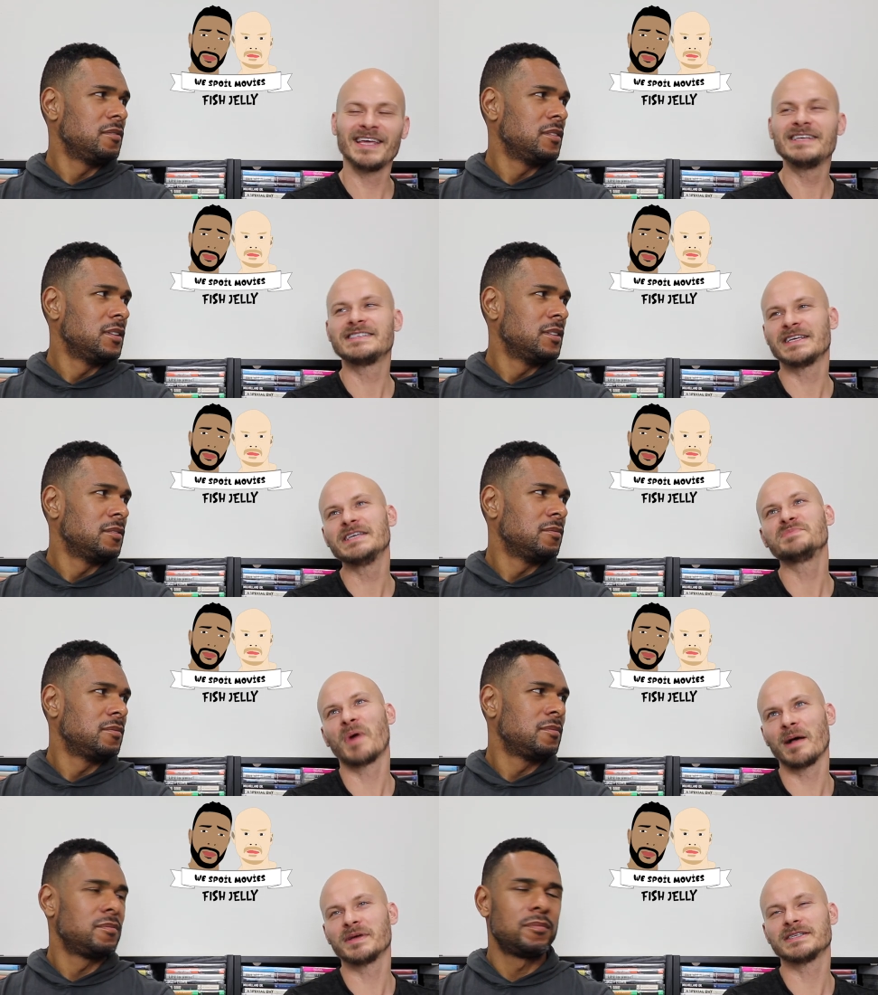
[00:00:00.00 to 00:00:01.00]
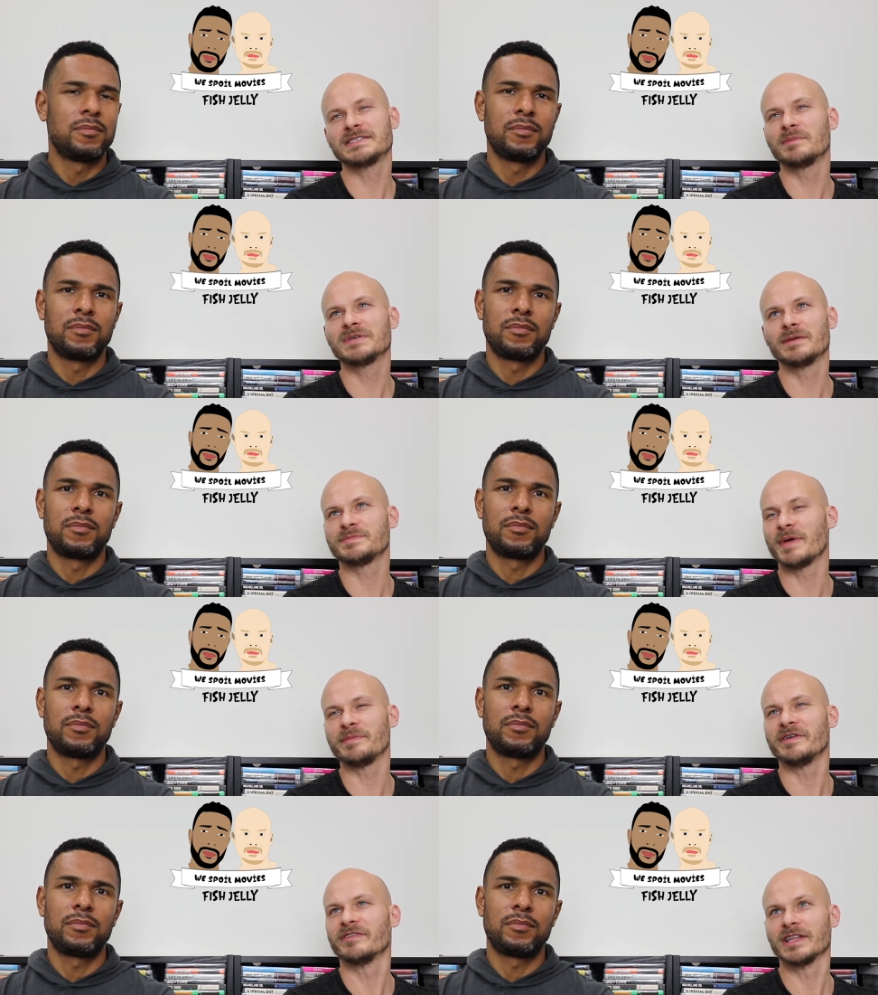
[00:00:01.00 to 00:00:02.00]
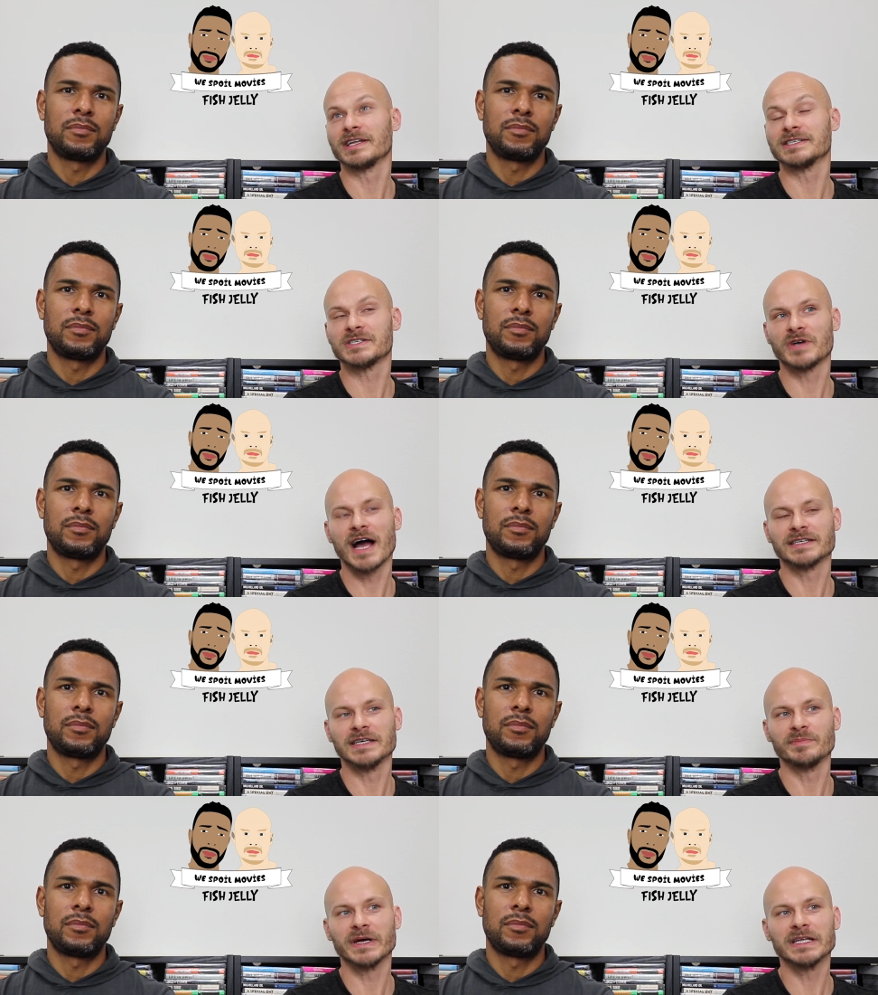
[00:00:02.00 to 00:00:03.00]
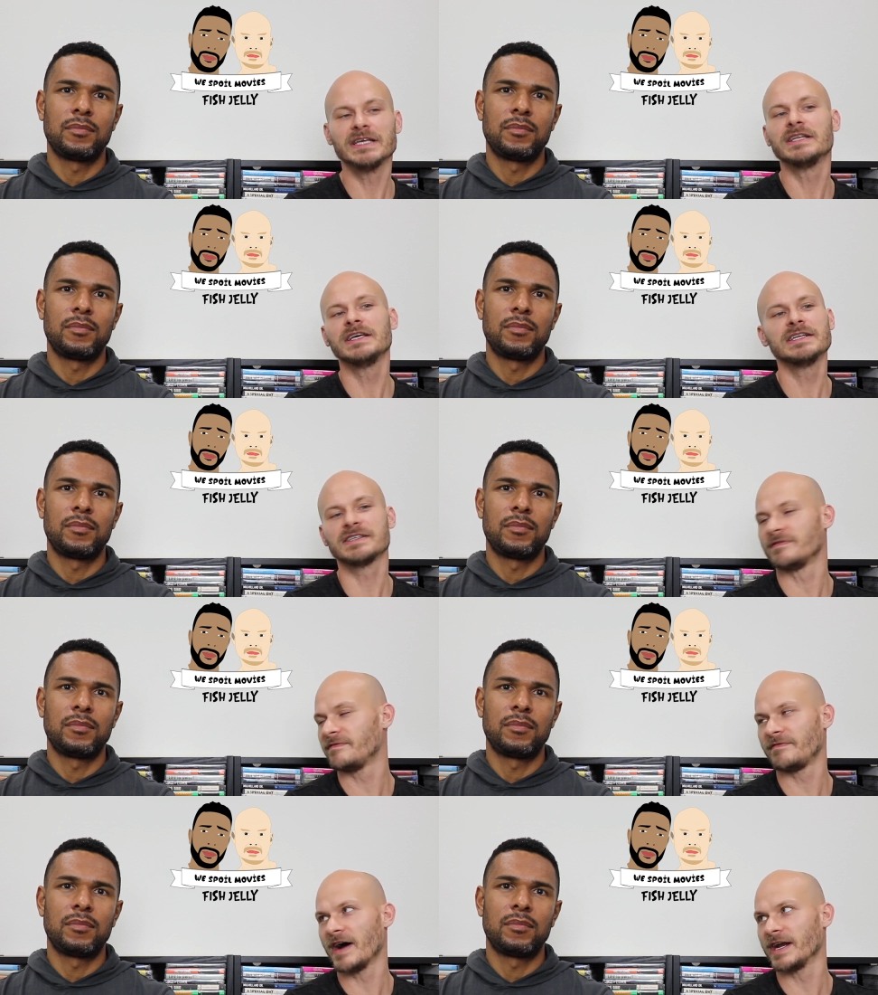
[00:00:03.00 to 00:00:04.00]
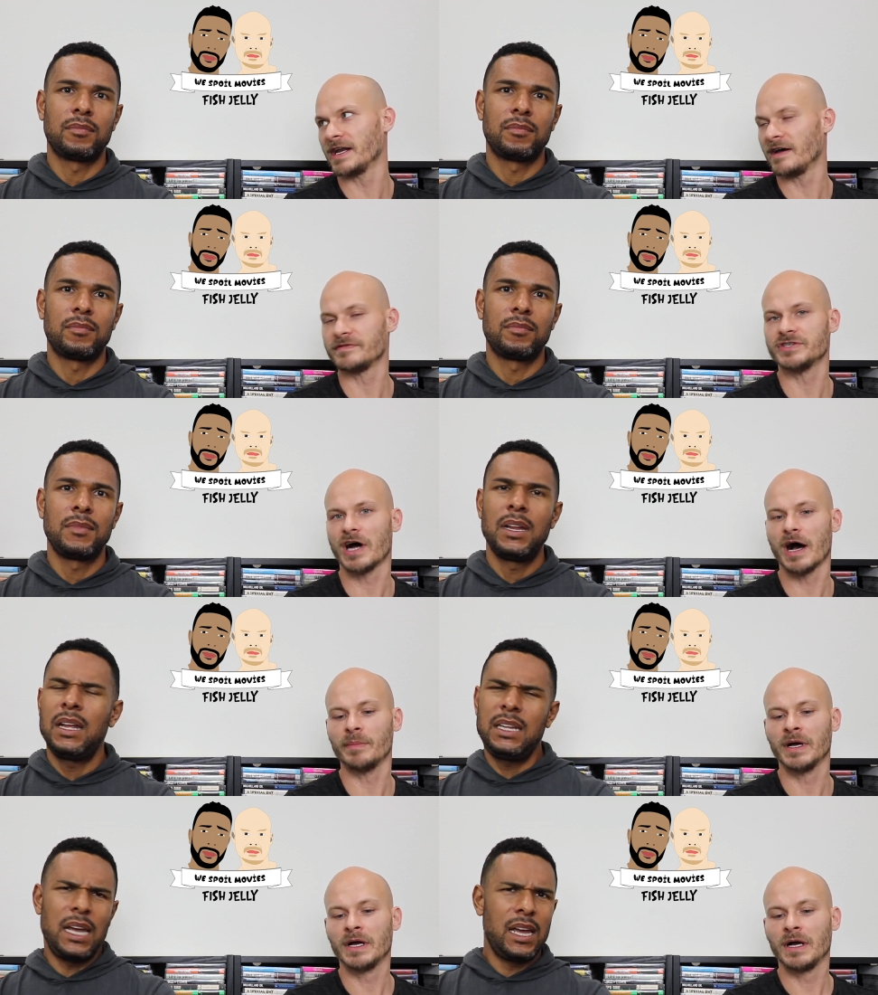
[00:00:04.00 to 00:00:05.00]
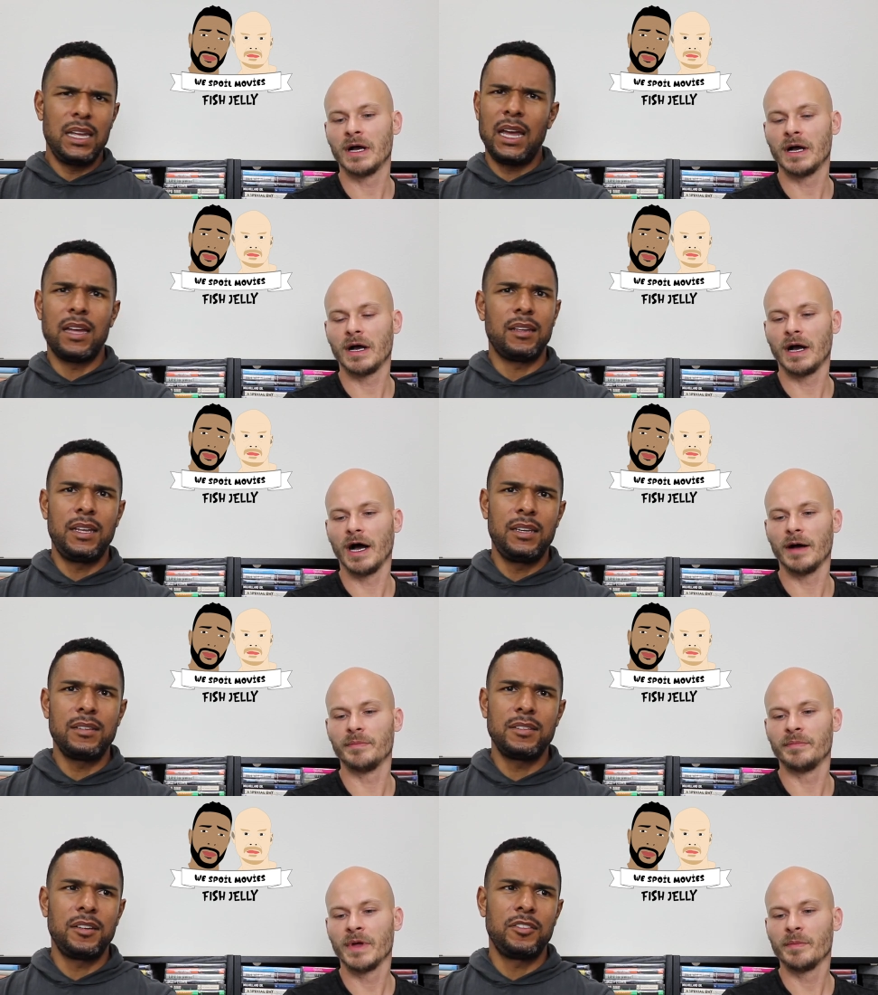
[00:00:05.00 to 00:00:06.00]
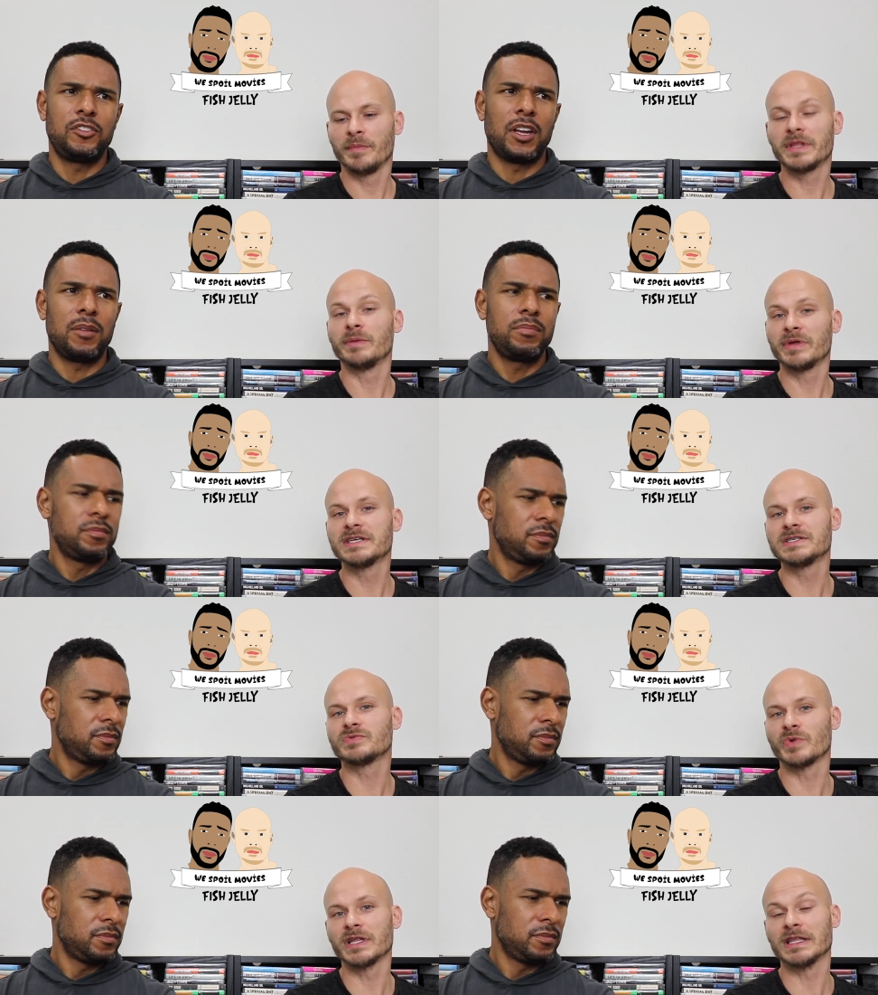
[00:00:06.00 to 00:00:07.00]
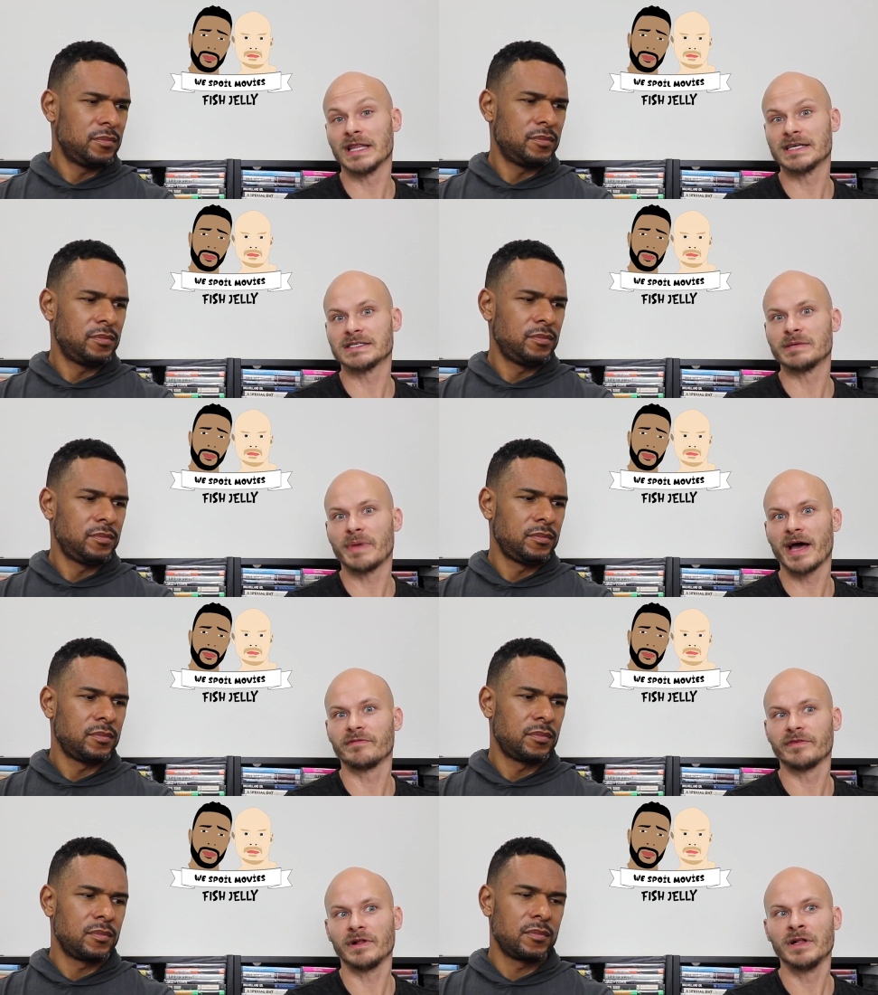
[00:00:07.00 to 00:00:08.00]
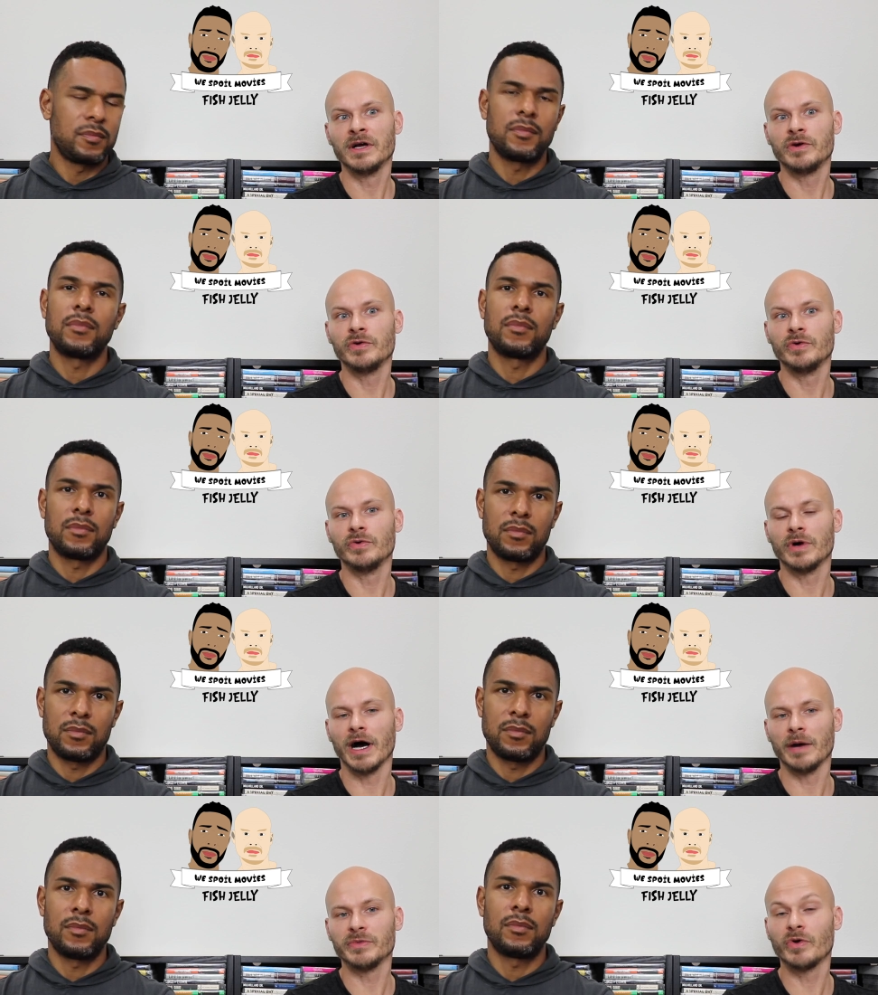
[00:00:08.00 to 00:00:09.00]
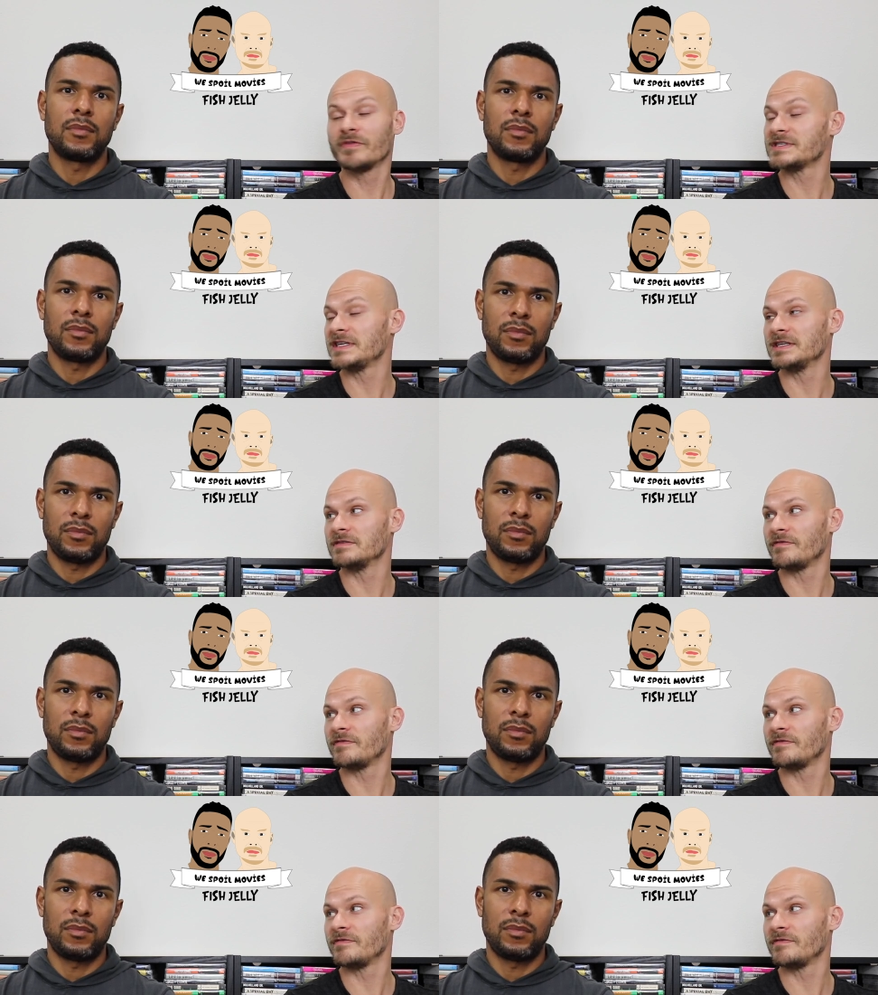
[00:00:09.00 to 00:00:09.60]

Speaker 1: He's he's probably sometimes maybe even a little distracting, but he he does a fine enough job.
Speaker 2: Yeah, yeah, he um, does a
Speaker 1: good job. But, but, this is really Lesley Manville, who um, you haven't seen